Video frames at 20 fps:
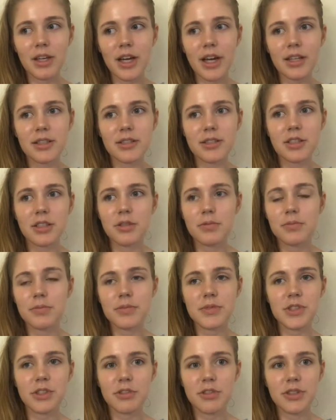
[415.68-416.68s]
asked him
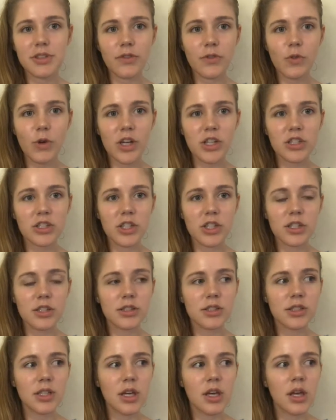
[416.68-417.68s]
a series of
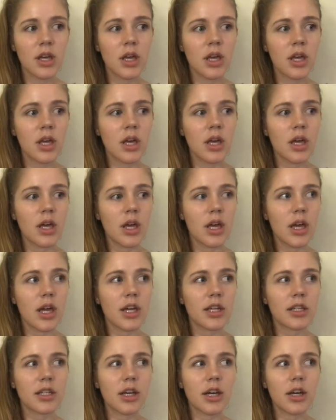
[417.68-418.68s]
questions,
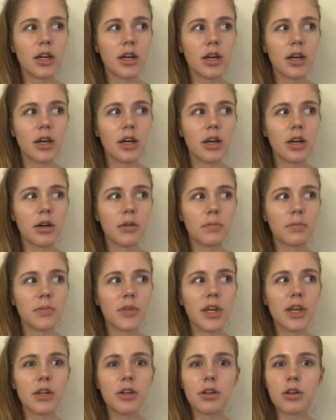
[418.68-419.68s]
and
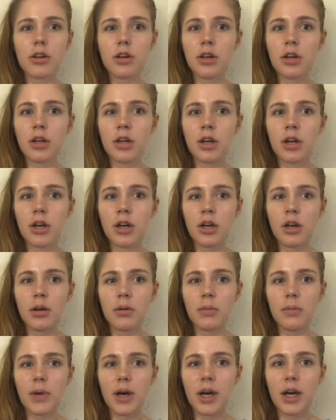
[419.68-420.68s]
later
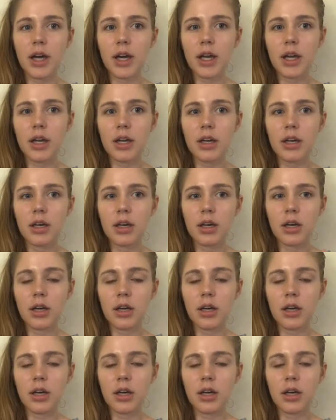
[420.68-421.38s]
my